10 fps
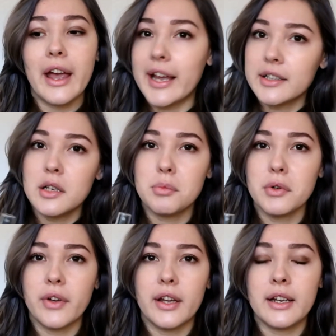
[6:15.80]
acne
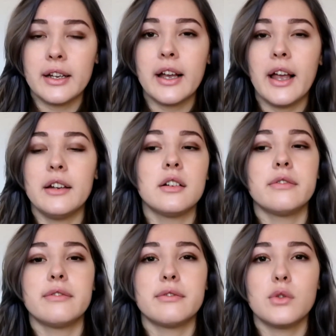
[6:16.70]
preventing kind
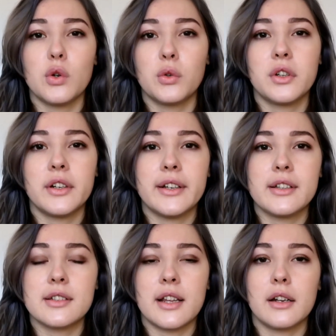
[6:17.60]
of toner
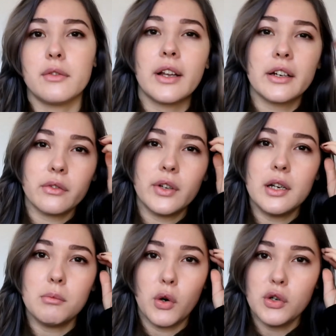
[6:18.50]
instead of like a
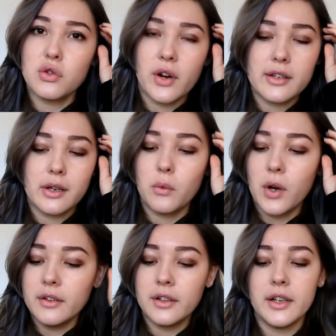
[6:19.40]
really moisturizing
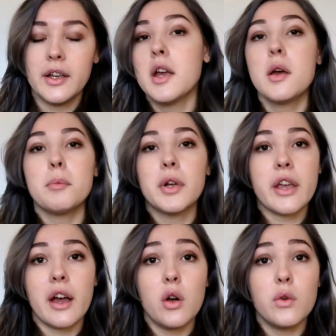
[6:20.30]
one. But
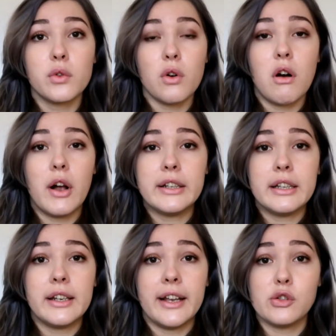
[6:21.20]
yeah, overall I
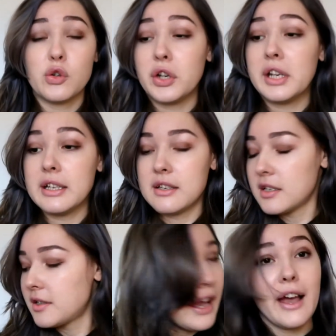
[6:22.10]
did enjoy this.
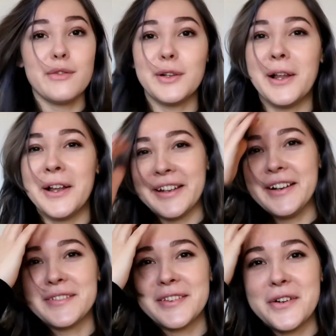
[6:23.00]
I have a lot
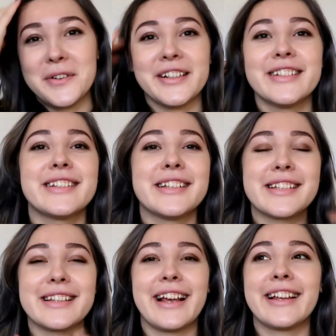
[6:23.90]
of toners. This
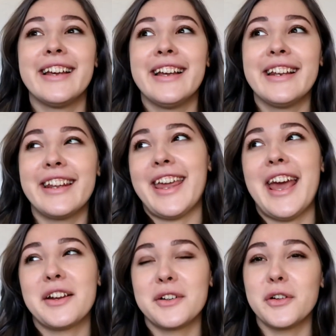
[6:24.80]
is like the
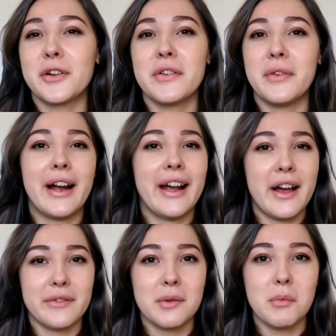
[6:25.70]
category where I
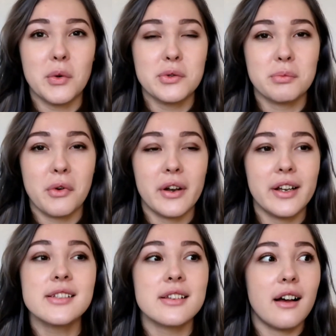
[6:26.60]
have the most
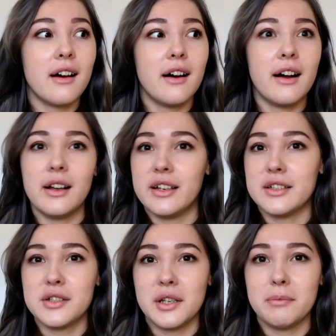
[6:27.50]
products.
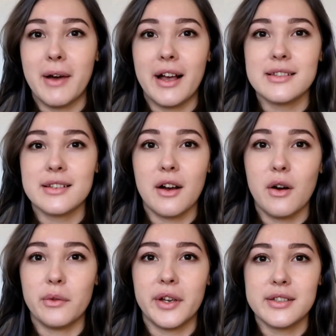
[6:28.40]
Sheet mask
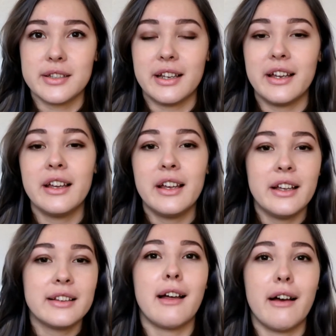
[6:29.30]
obviously
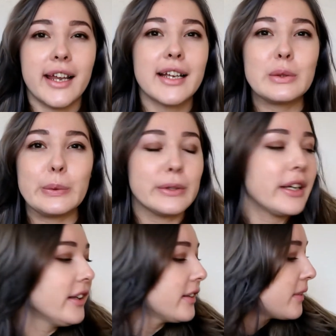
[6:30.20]
not included.